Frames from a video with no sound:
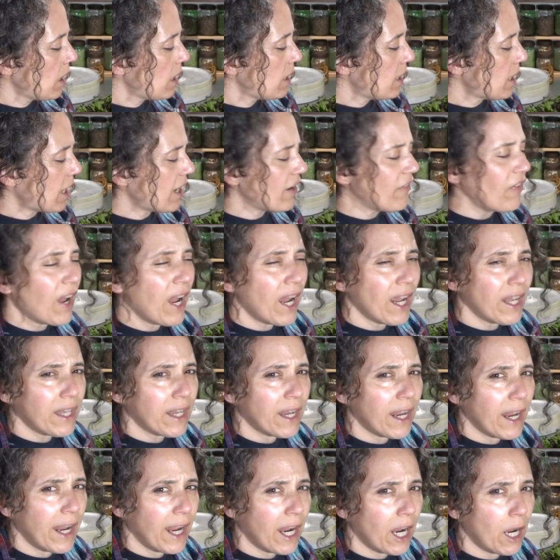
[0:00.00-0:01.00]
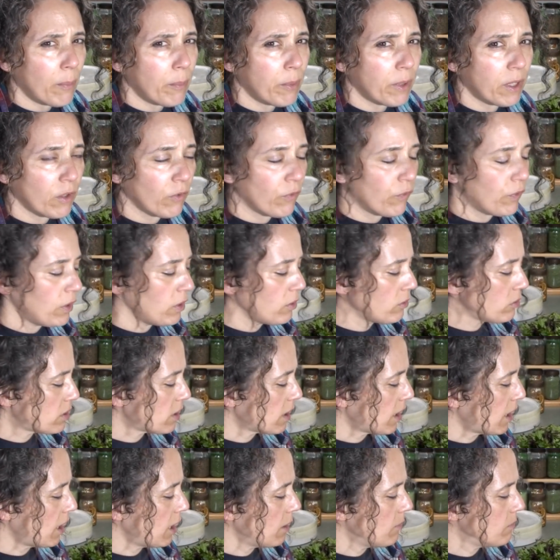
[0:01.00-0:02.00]
I've had that happen a few
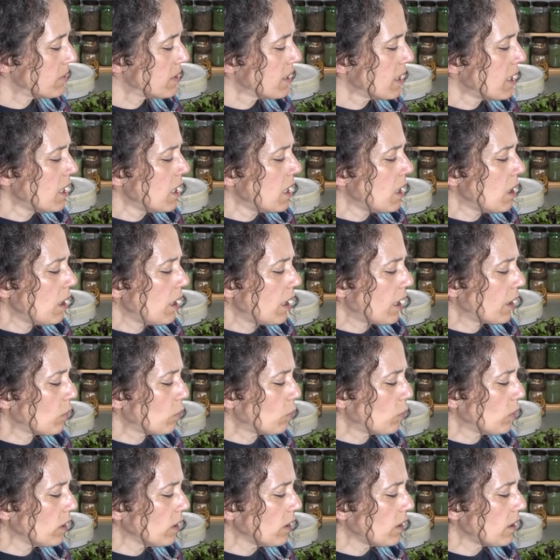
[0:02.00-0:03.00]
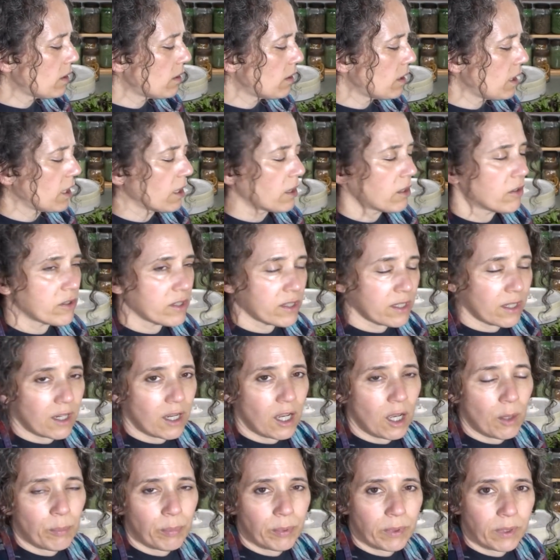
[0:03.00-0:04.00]
times, and I really think there's a
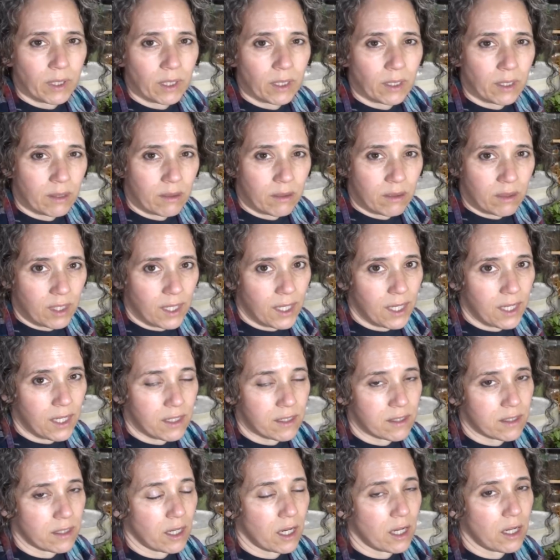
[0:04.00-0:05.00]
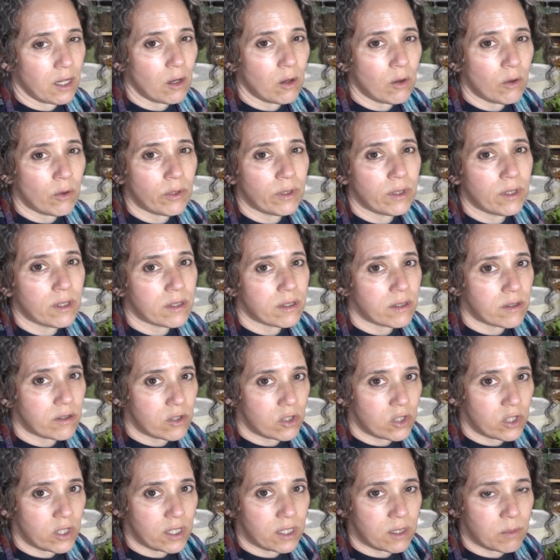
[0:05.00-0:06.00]
couple of things, and I don't, this is
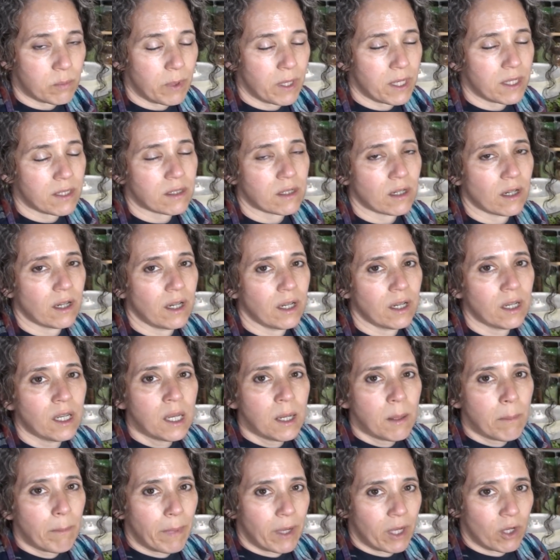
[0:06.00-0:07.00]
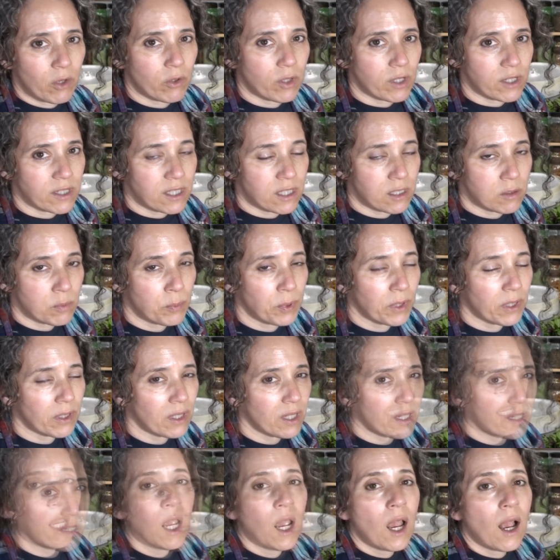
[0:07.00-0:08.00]
just based on my own
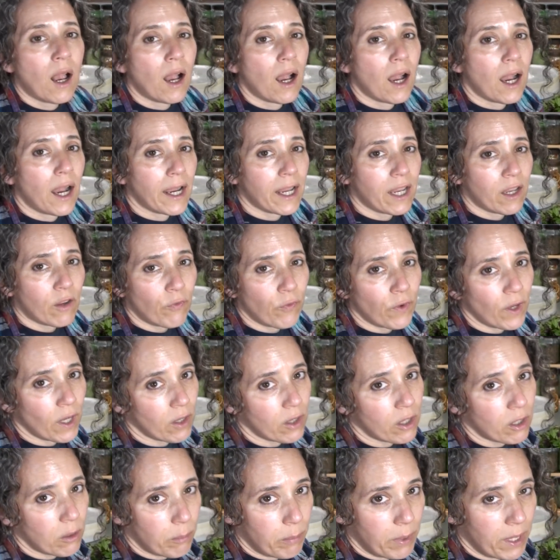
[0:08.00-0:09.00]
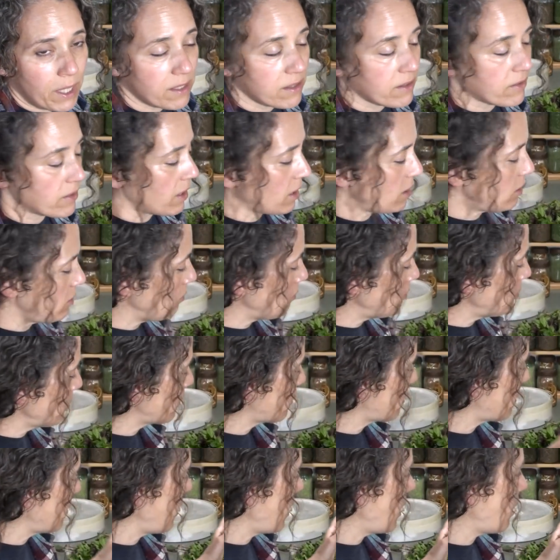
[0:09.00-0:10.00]
experience. I have found it best, and I do
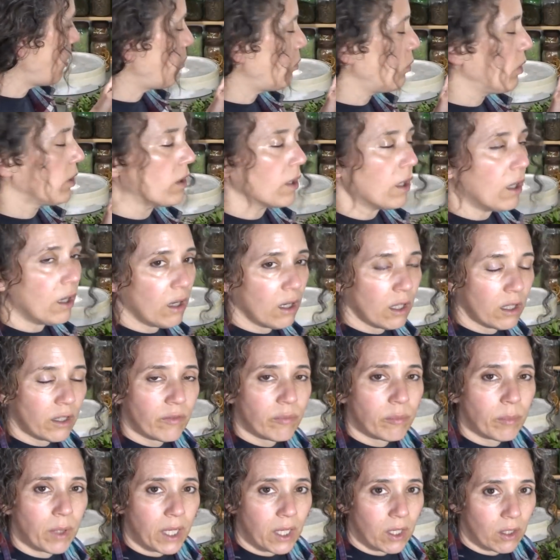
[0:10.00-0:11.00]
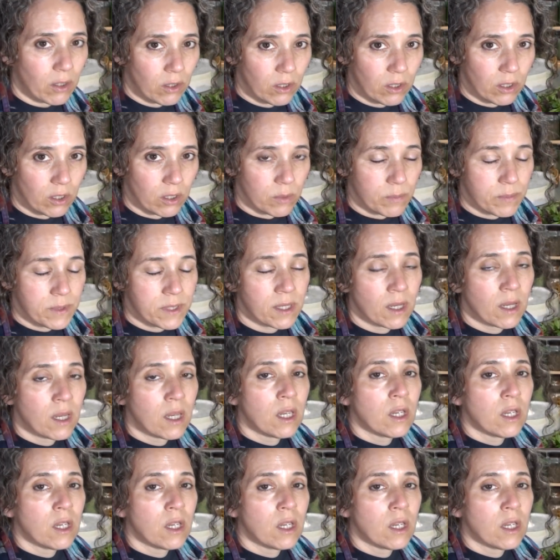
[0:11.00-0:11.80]
this now with all of my herbs,